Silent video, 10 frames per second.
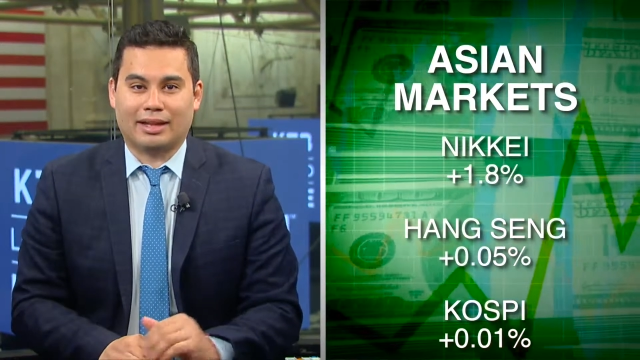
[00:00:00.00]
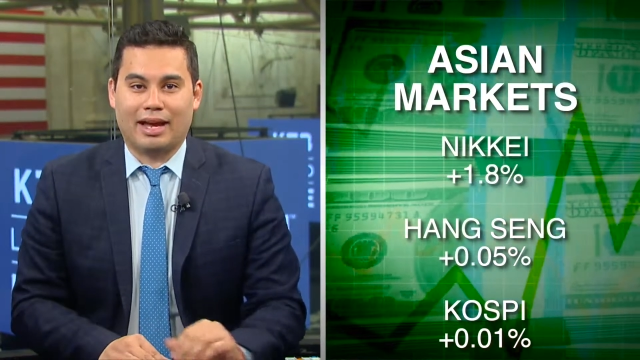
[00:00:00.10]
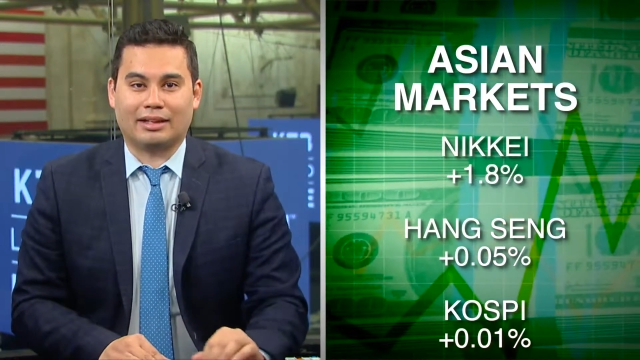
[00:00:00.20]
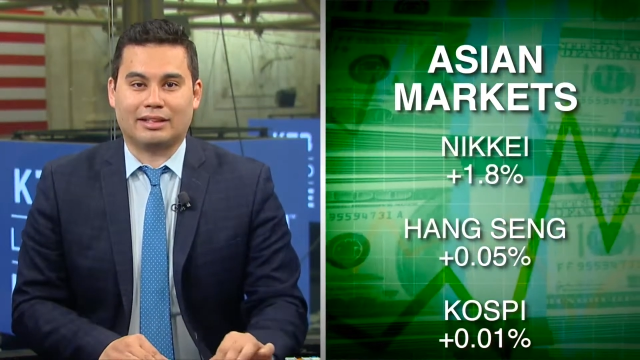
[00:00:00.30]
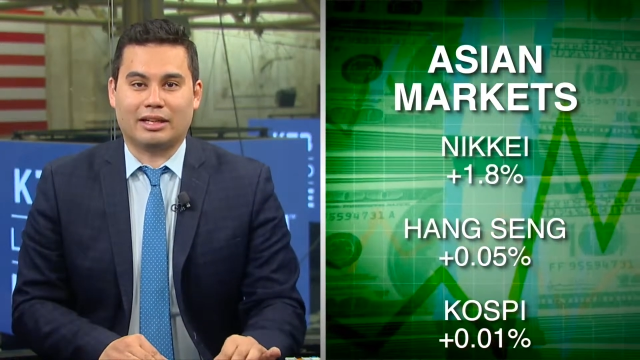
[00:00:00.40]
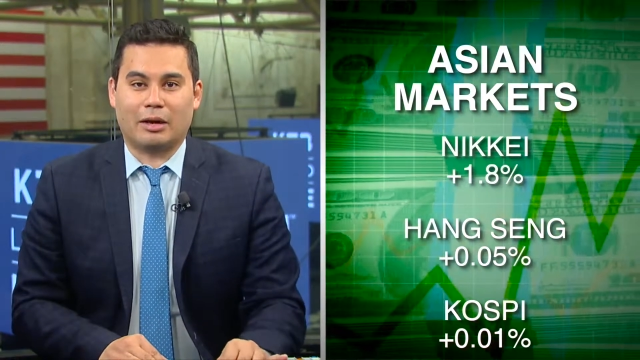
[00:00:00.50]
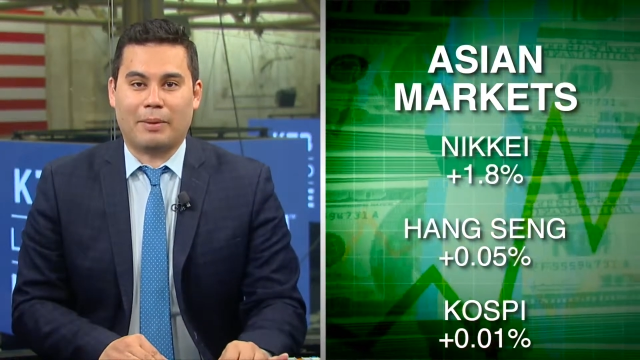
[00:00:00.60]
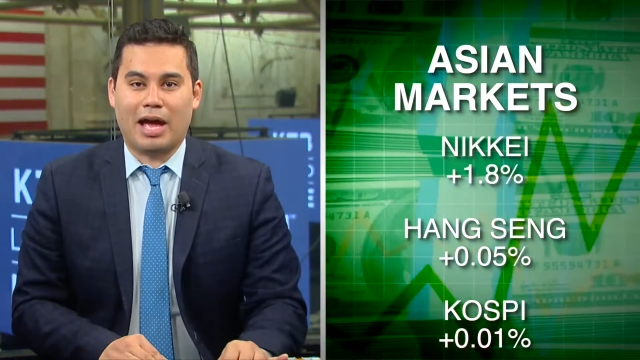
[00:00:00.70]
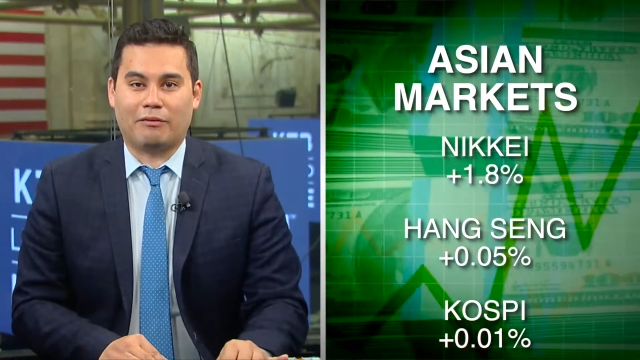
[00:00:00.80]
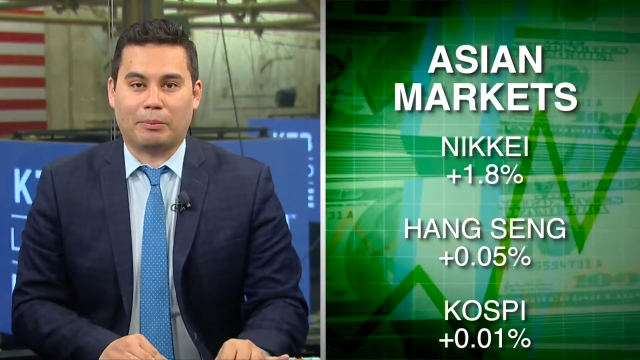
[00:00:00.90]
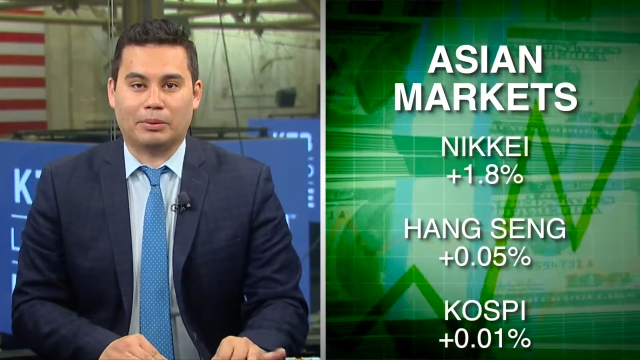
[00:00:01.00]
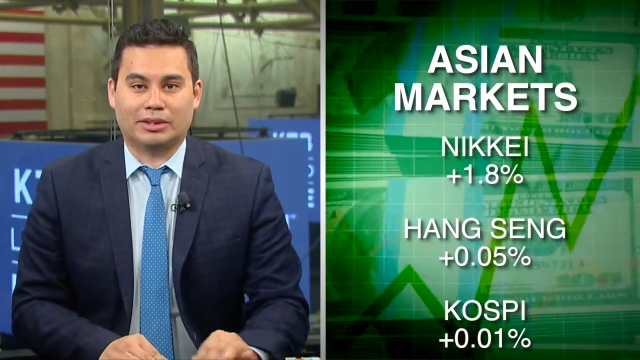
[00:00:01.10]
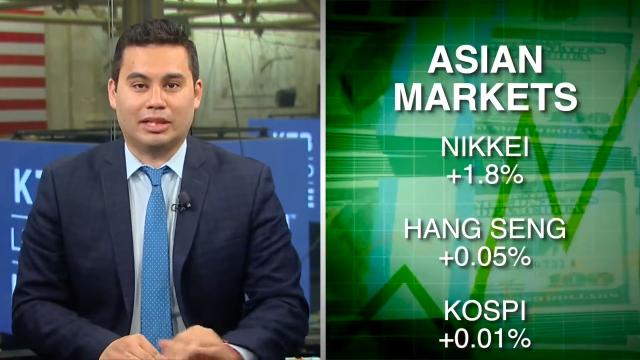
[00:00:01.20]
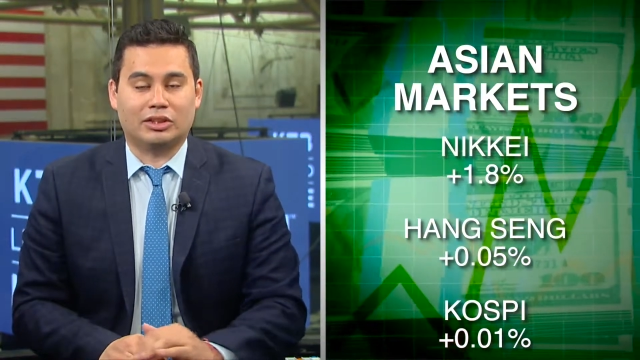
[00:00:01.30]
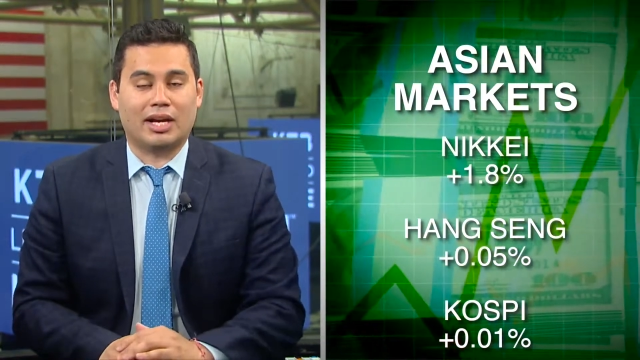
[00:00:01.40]
The Hang Seng up
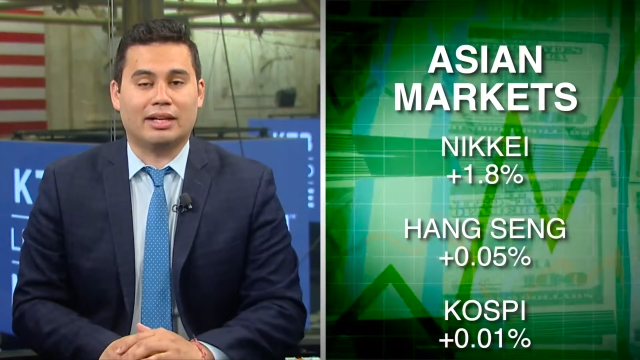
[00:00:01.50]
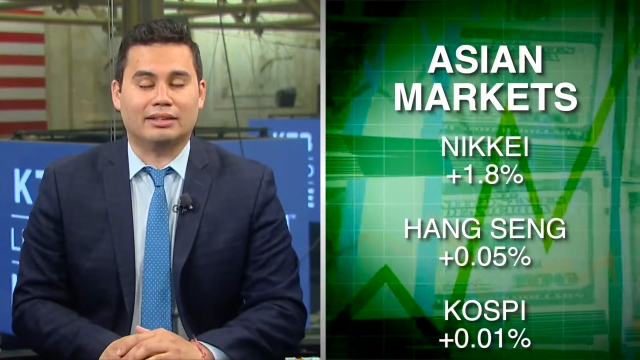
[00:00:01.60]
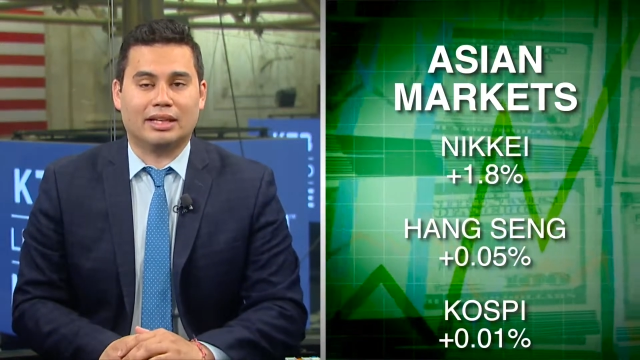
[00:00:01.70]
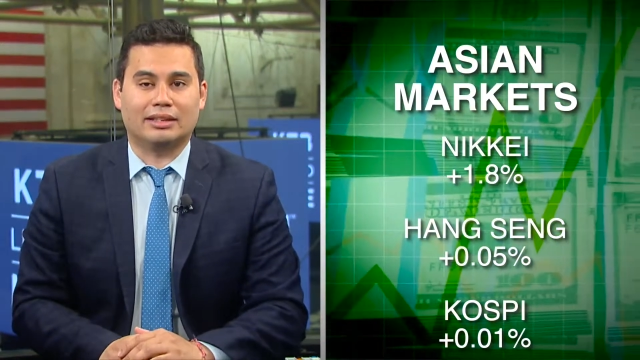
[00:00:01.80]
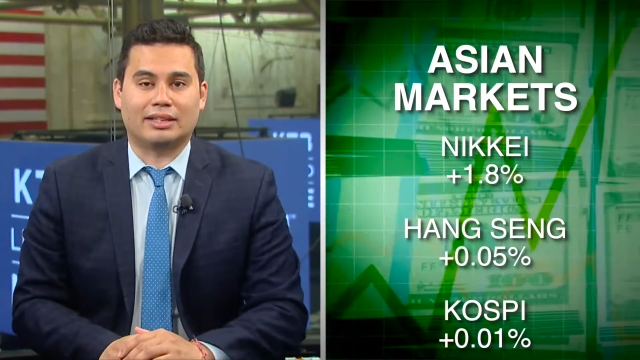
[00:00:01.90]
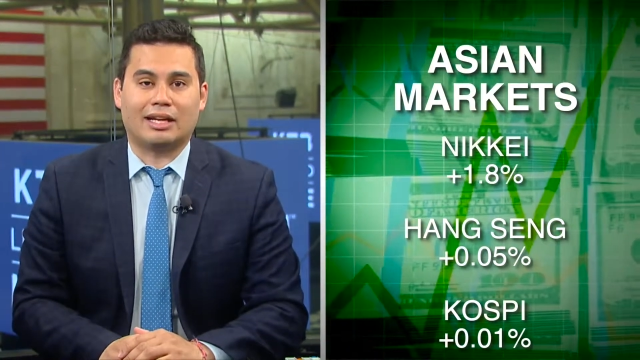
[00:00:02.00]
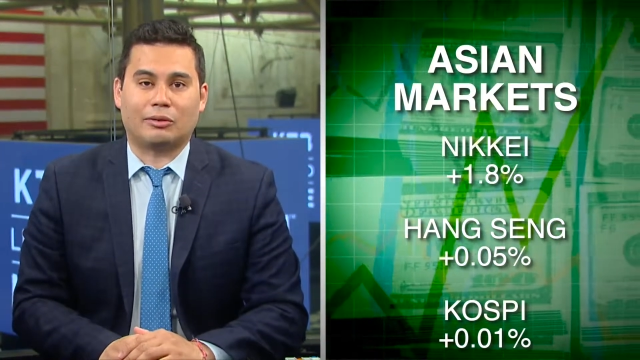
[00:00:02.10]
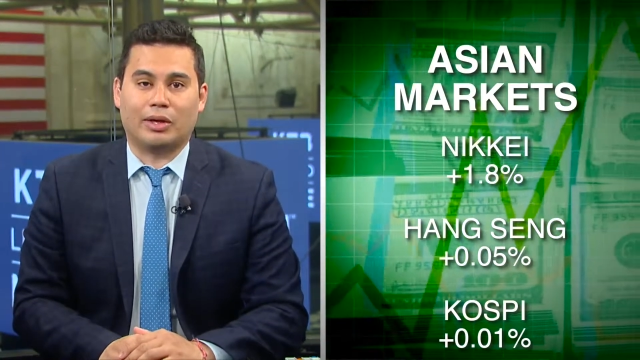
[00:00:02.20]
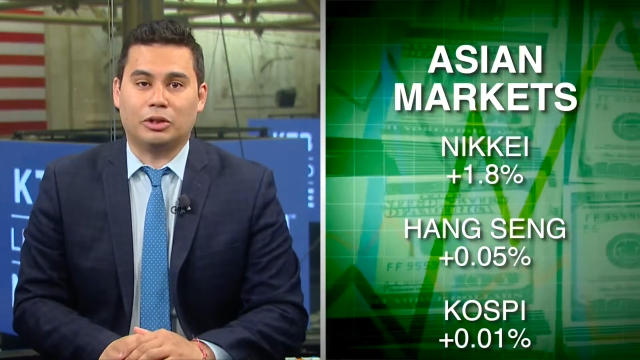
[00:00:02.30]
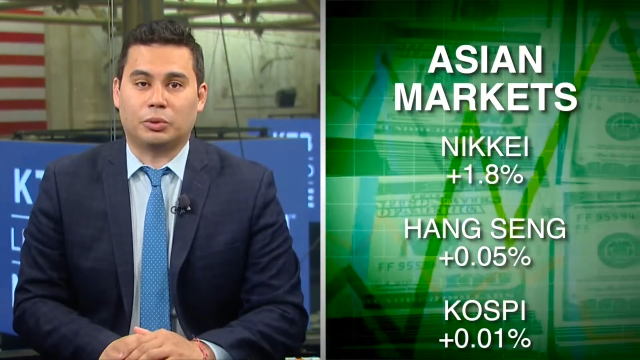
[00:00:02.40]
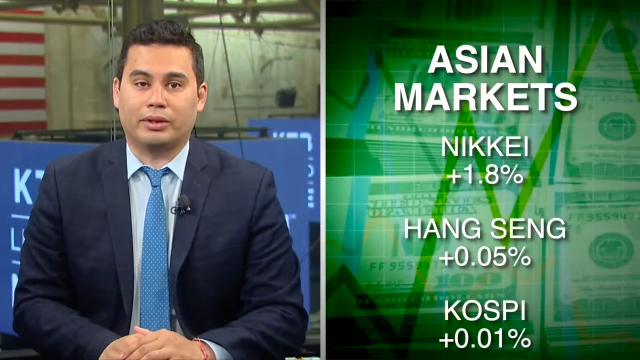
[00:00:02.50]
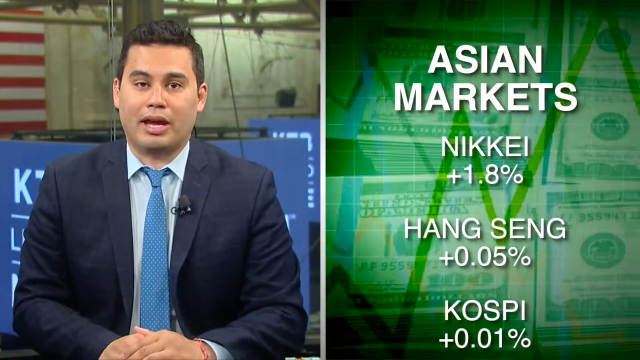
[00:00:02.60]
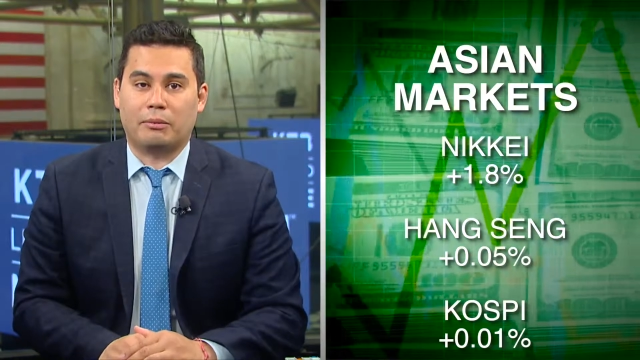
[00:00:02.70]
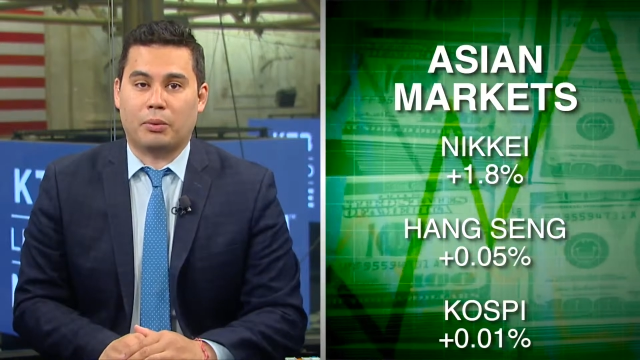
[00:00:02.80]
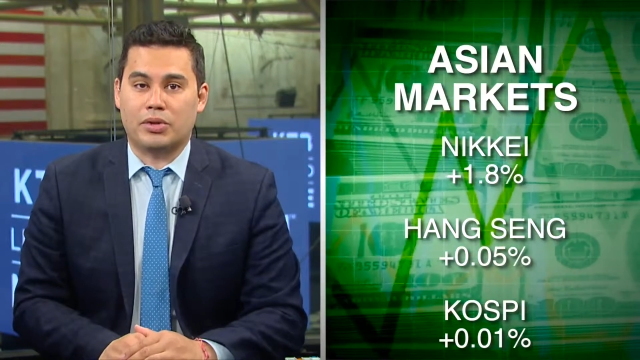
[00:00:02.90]
0.5%. China's CSI 300
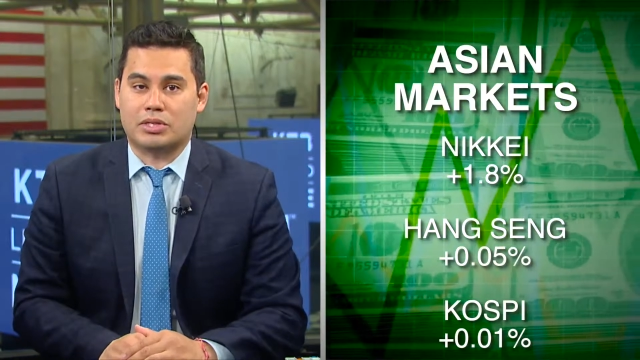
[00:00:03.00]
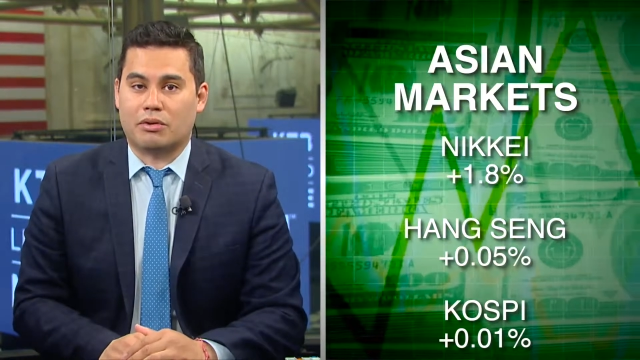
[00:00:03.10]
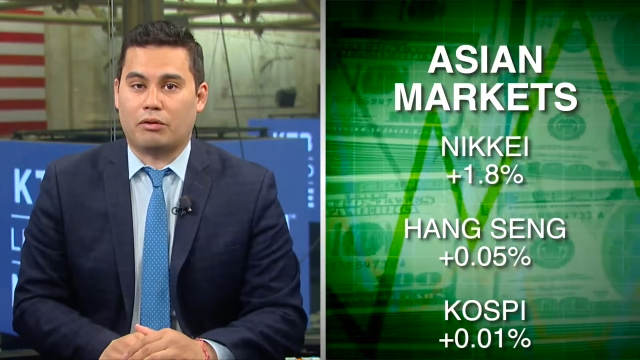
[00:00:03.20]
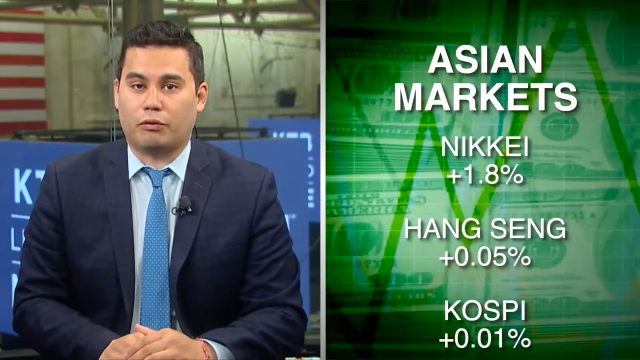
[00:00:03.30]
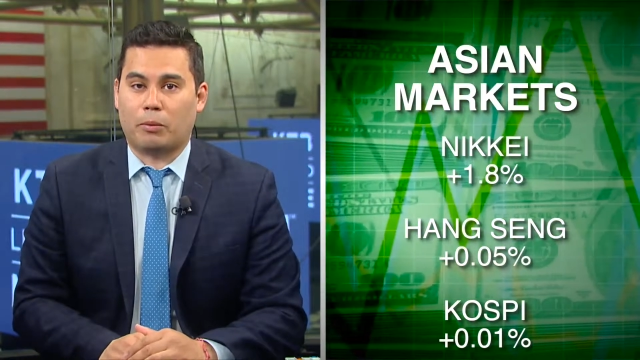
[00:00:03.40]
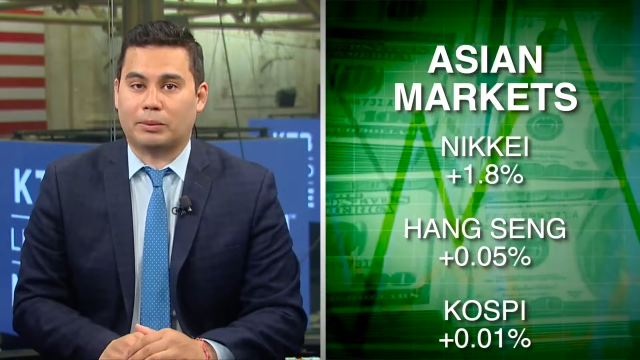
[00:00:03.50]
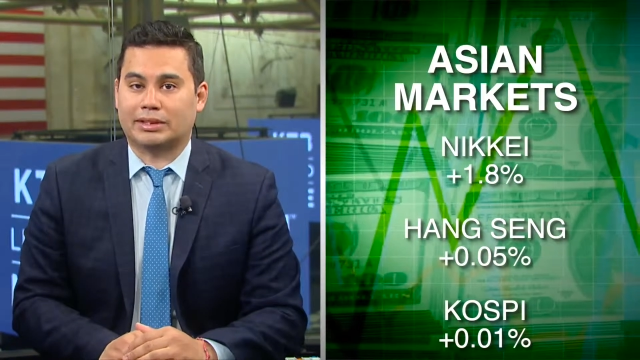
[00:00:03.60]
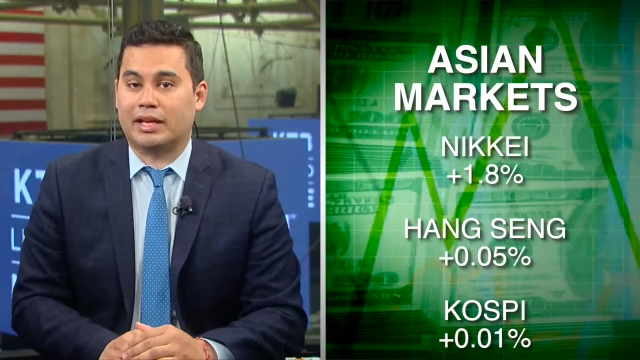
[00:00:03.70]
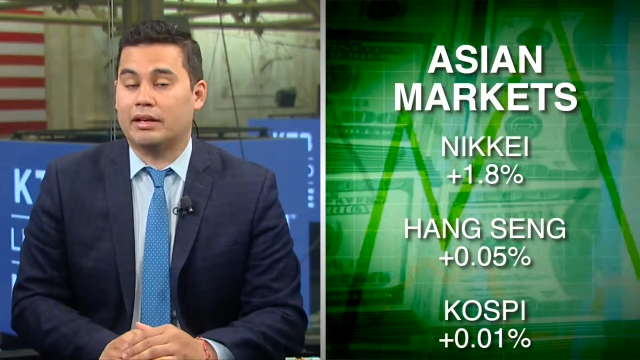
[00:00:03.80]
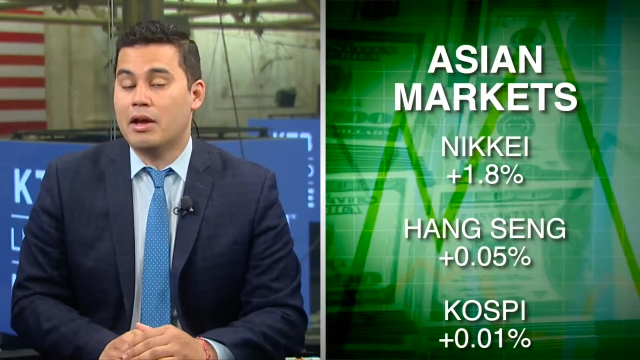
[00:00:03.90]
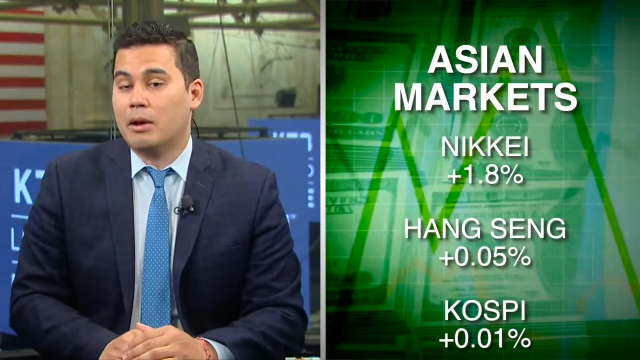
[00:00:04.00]
down 0.04%,